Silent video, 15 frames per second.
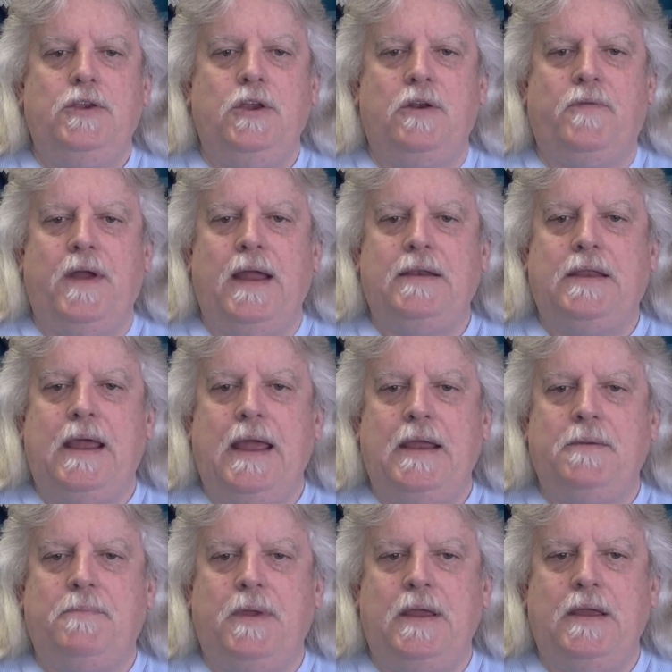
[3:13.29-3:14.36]
Unified
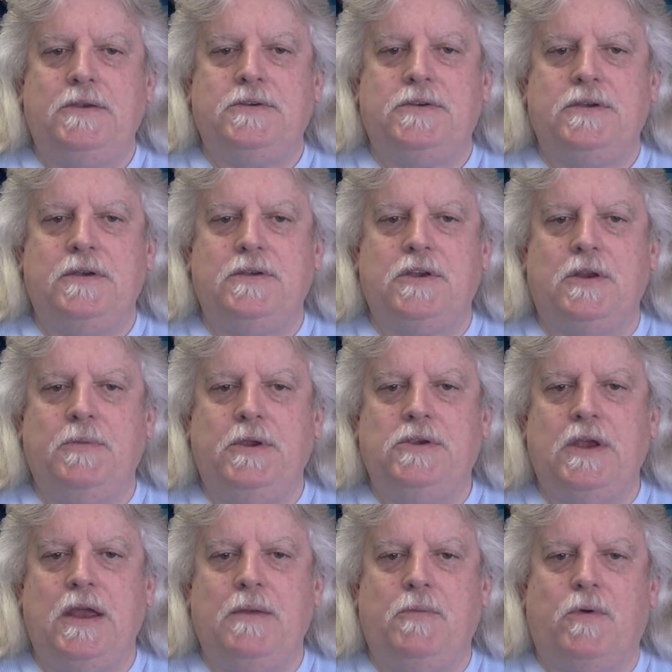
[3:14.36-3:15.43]
tag match is going to be
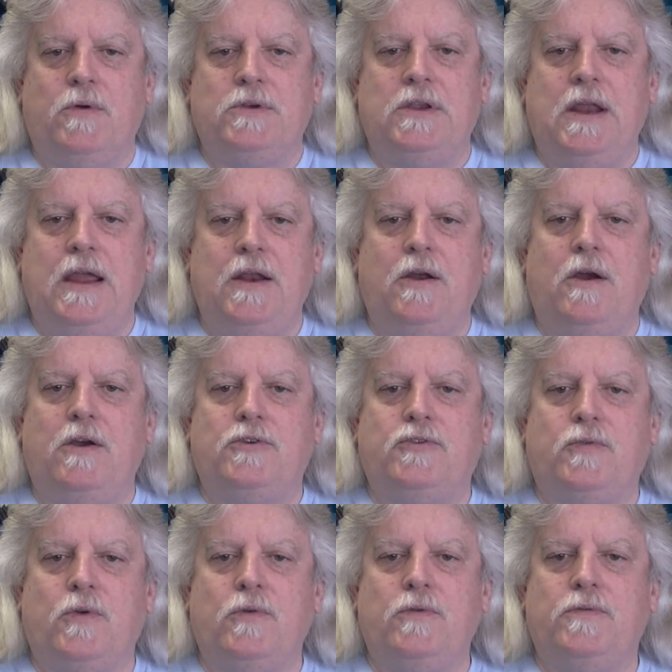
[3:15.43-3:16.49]
John Morrison and
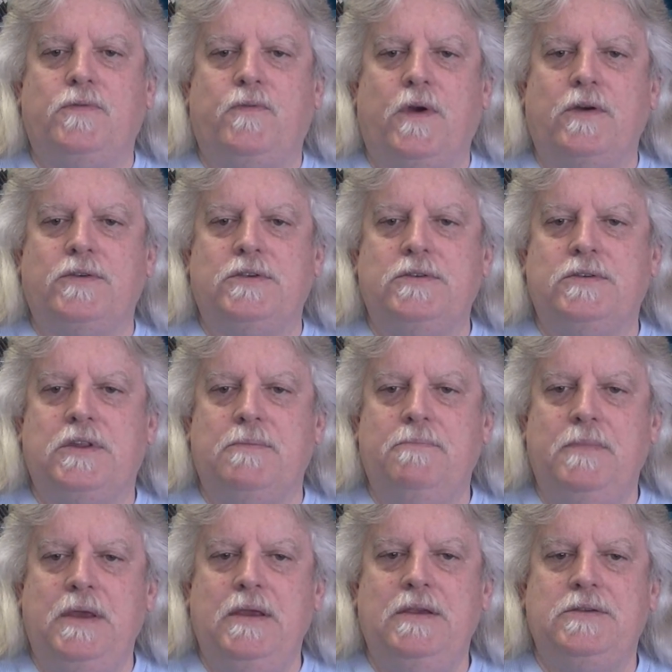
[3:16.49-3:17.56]
R-Truth versus The
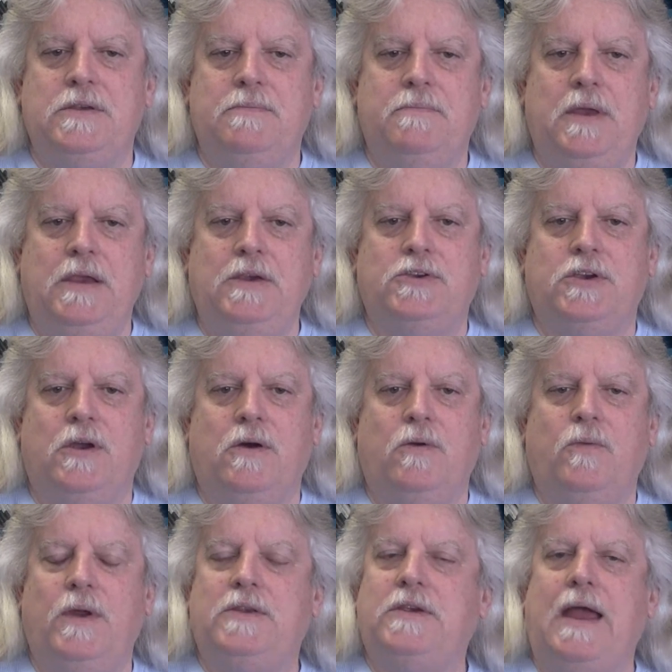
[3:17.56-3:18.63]
Miz and Big Show,
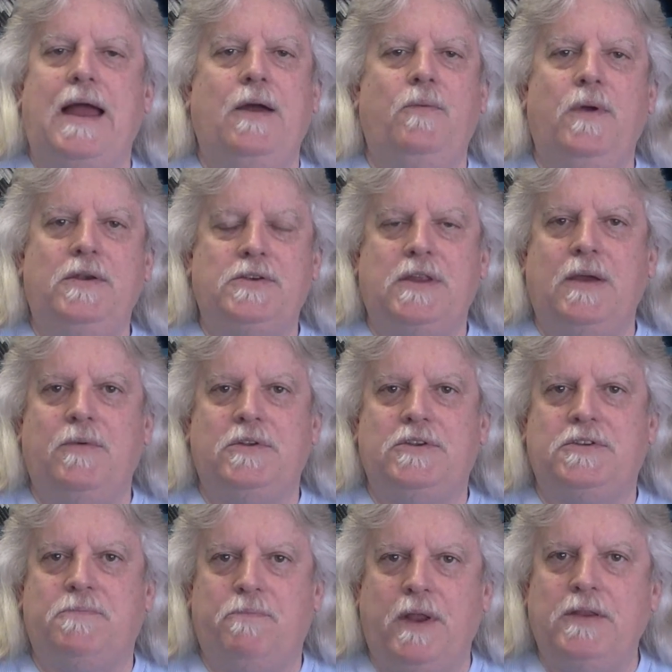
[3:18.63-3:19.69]
which I wish they would
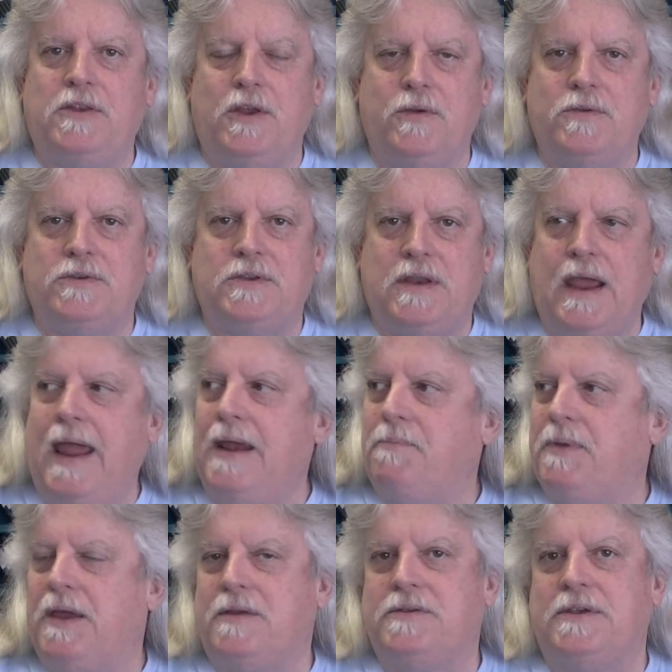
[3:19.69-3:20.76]
split those tag
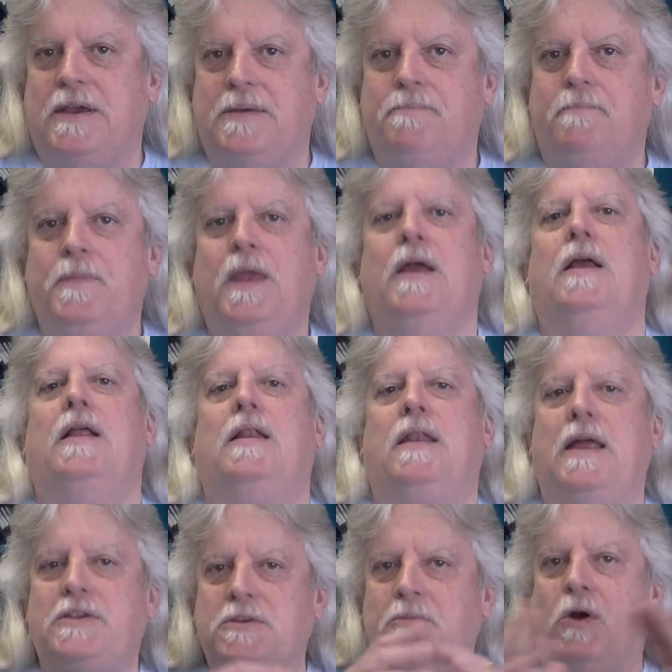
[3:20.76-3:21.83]
belts up.
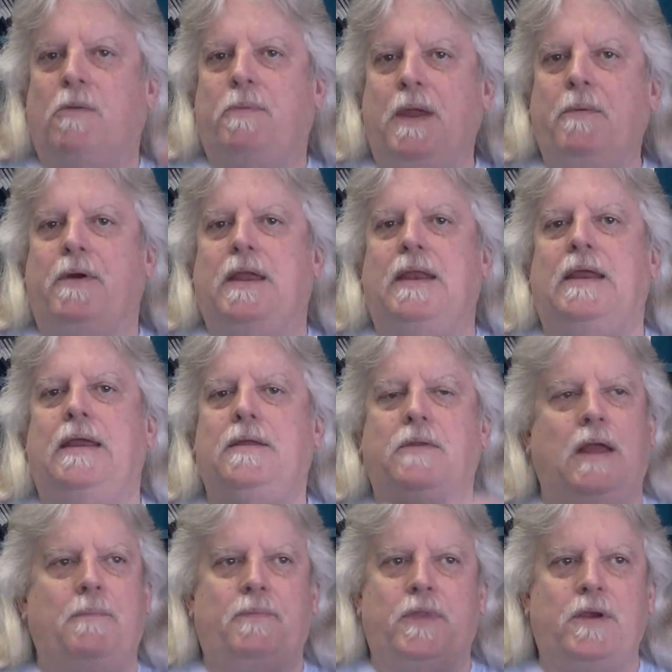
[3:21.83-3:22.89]
Let some more people get in.
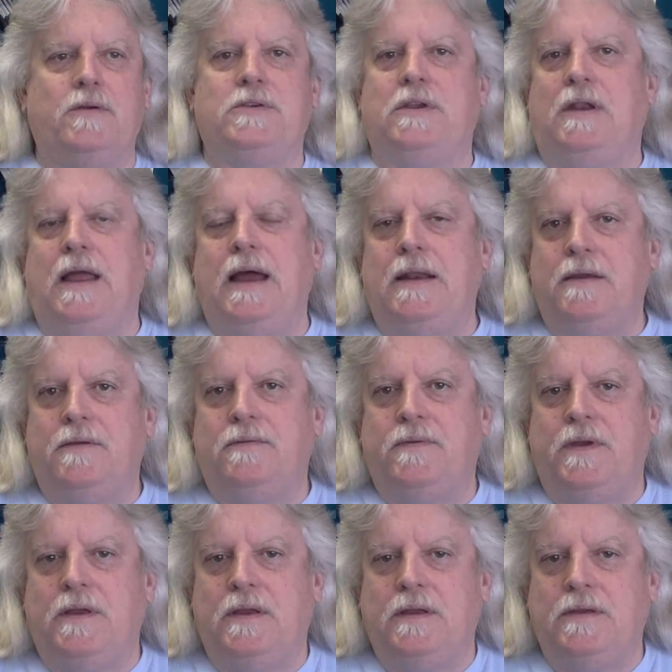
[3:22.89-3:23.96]
There's a lot
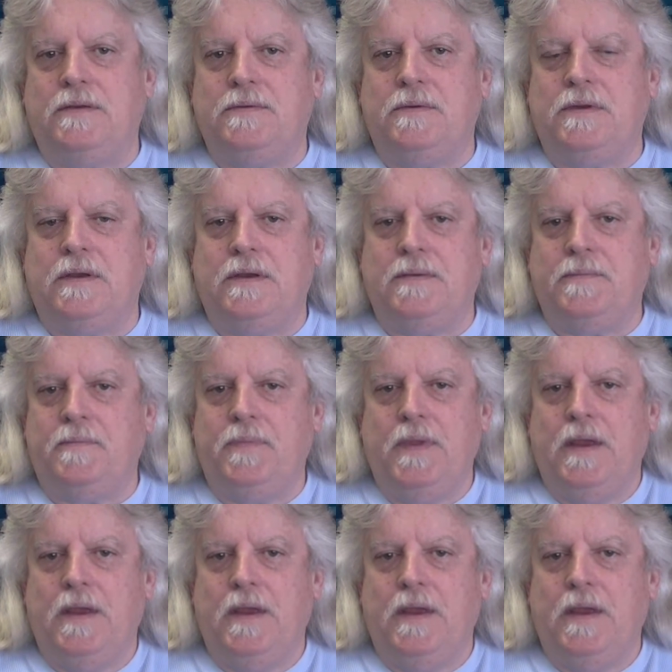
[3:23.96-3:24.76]
of